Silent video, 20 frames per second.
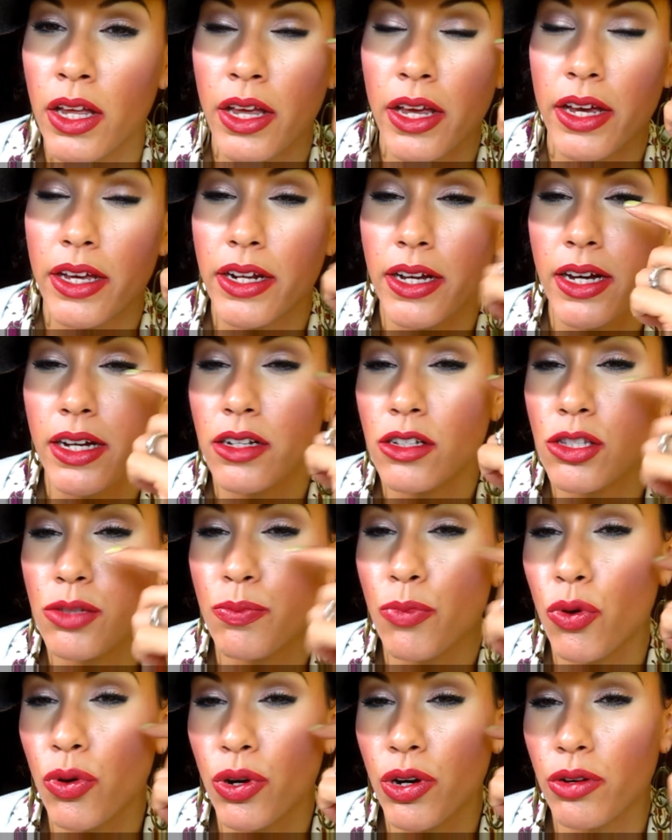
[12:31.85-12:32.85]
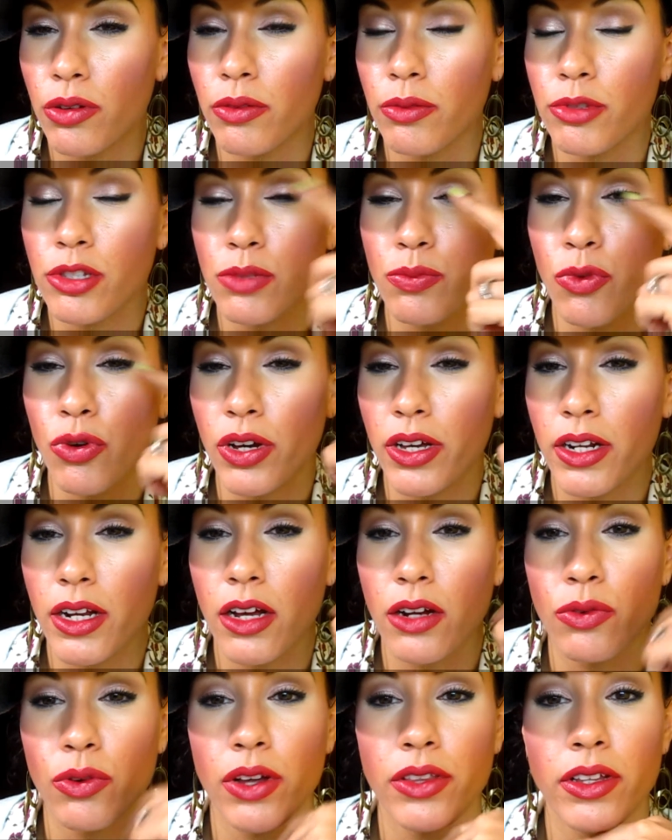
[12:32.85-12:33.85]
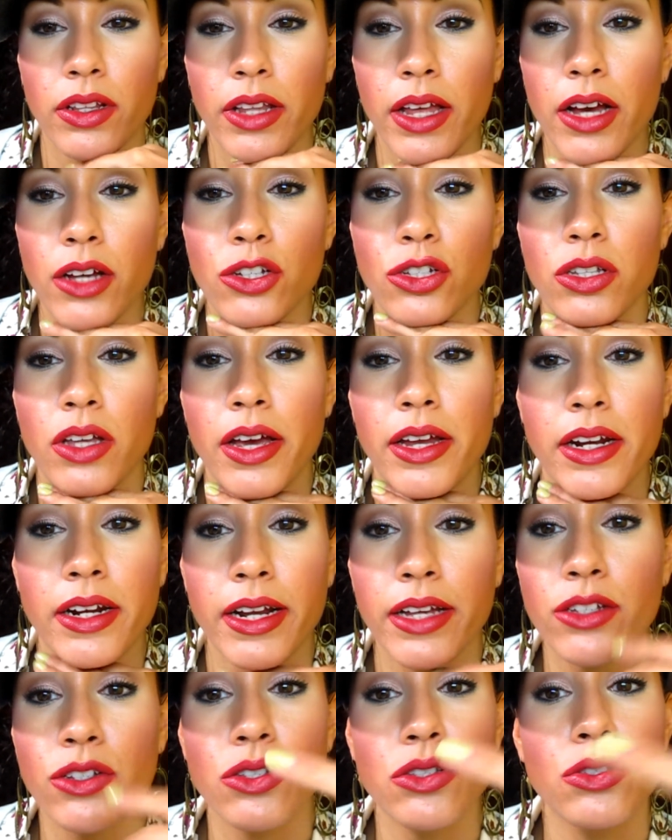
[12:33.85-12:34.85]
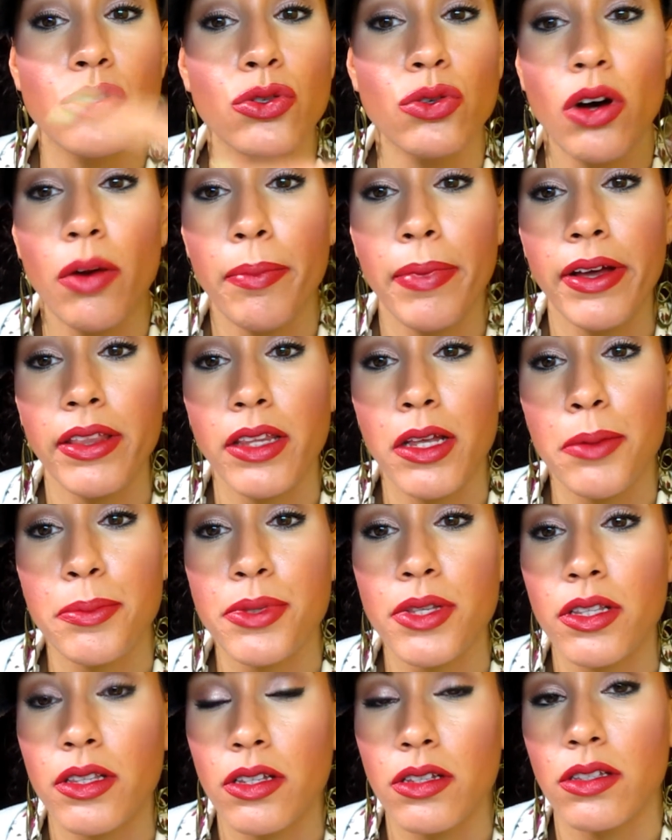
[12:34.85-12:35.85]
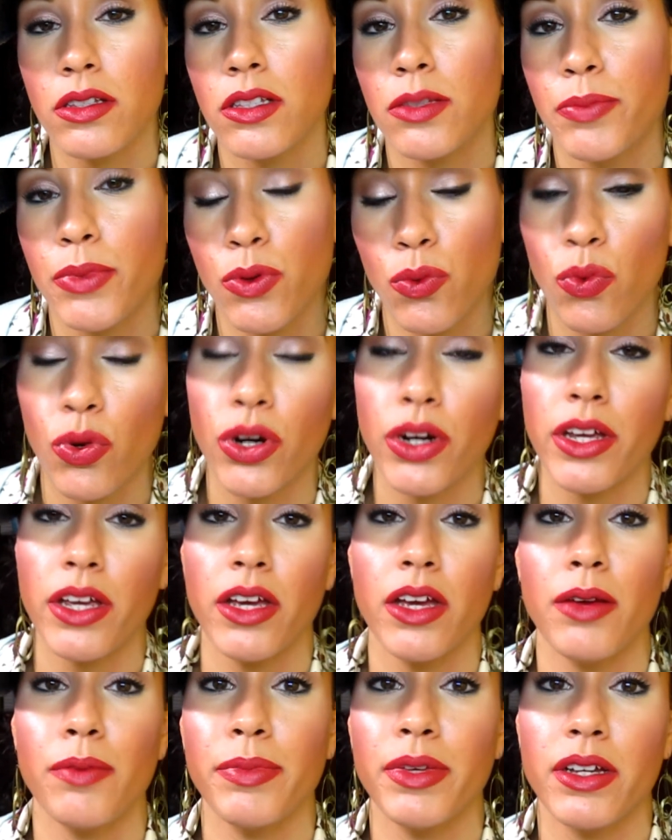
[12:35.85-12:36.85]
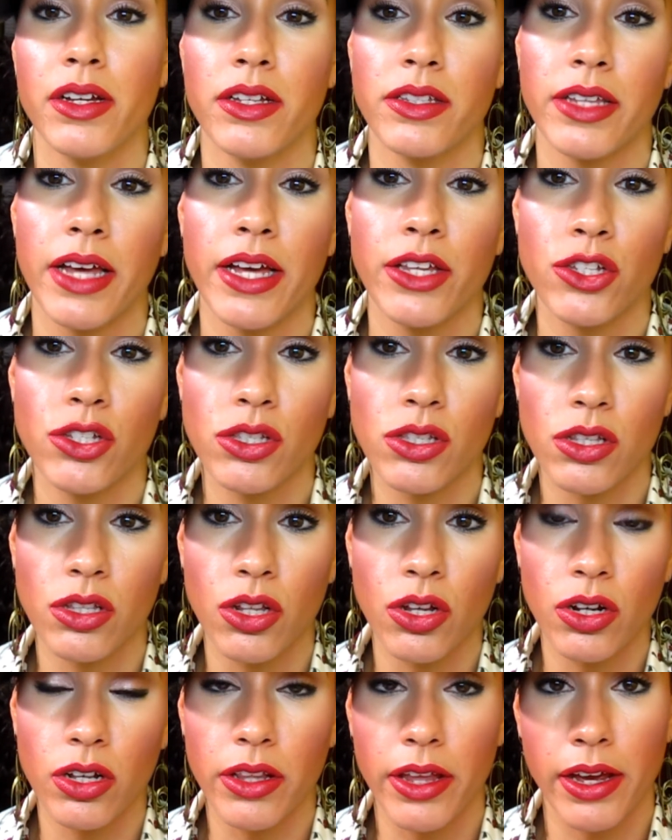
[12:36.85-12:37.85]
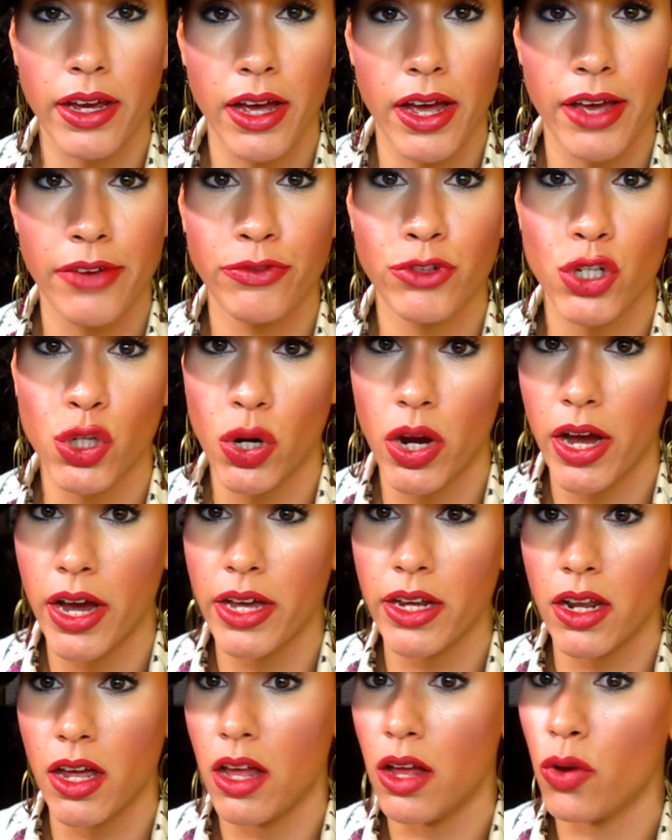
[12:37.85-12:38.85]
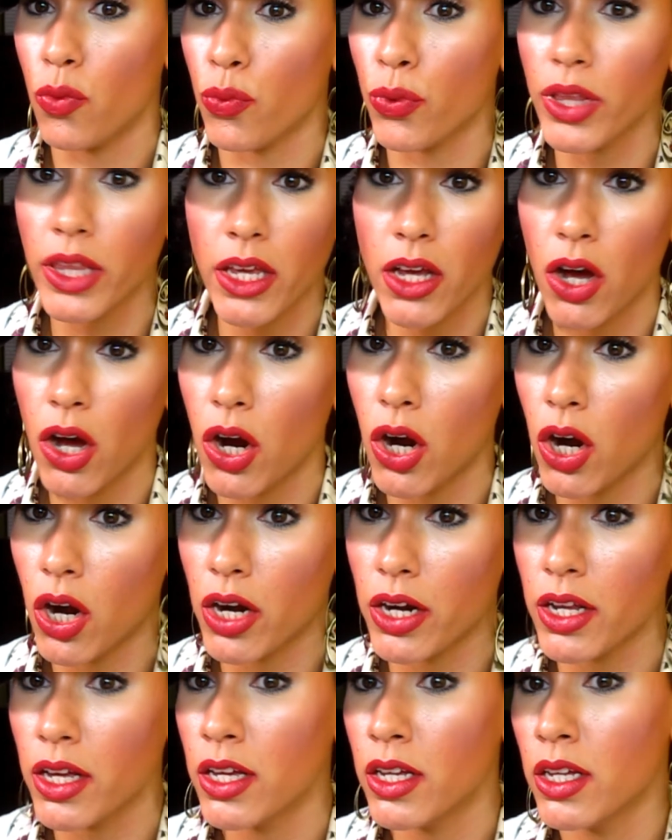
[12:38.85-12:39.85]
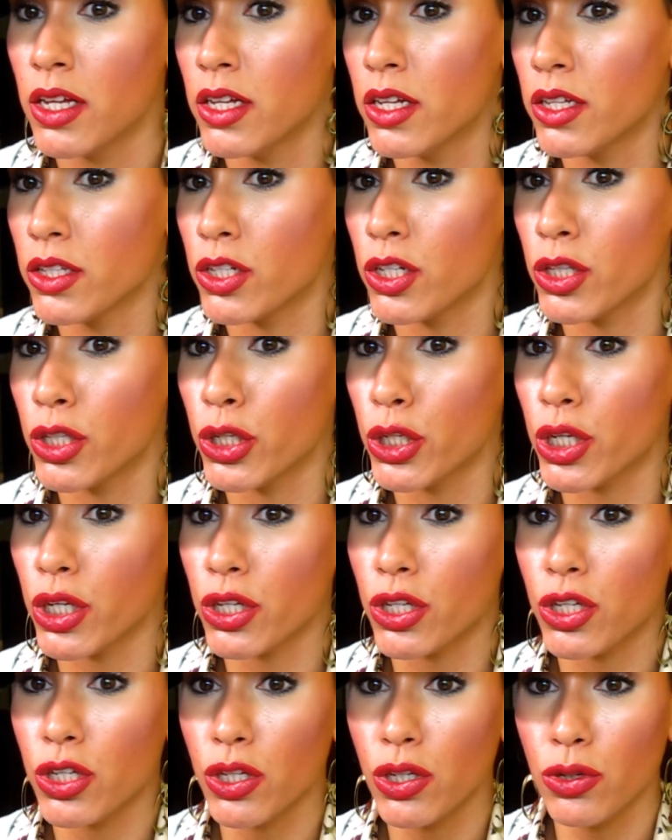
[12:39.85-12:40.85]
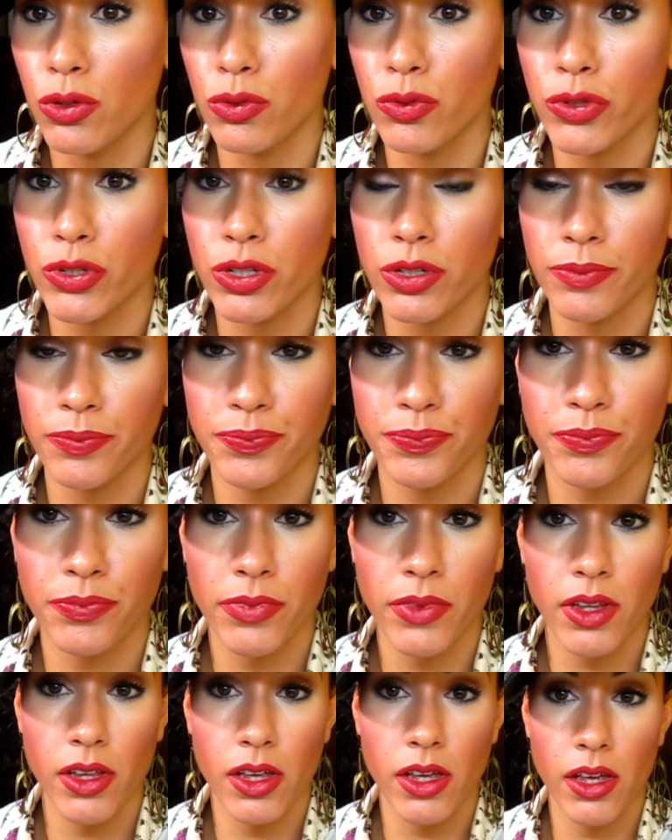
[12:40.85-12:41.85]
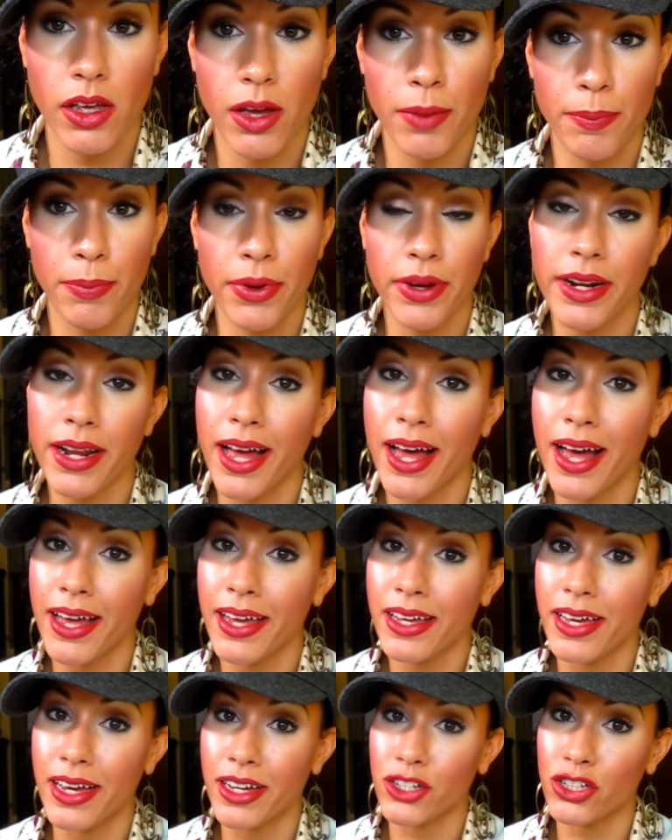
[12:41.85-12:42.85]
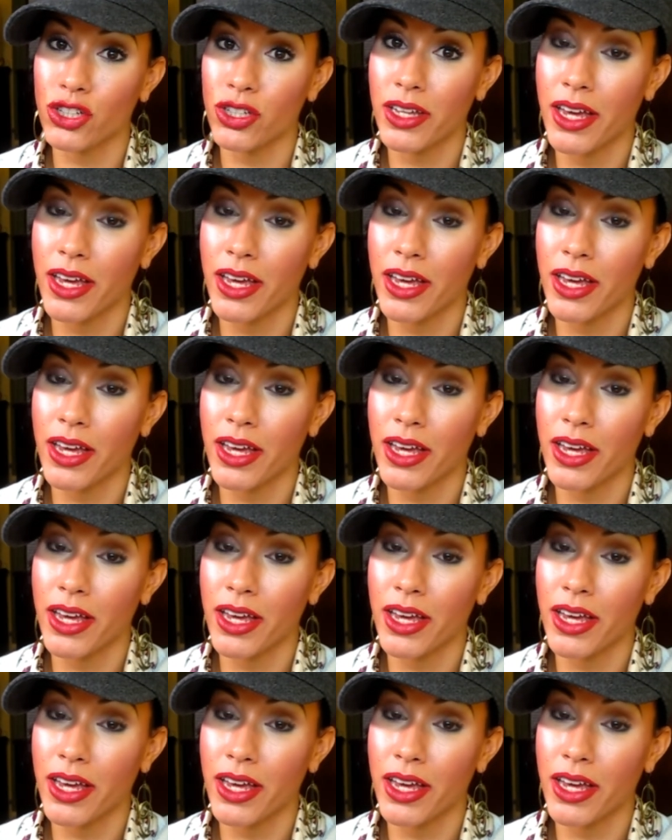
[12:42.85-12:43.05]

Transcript: and I kind of smoke it out around the lash line, and I just do up my lips. And this has been working because I just look like I've tried really hard to look cute, but I actually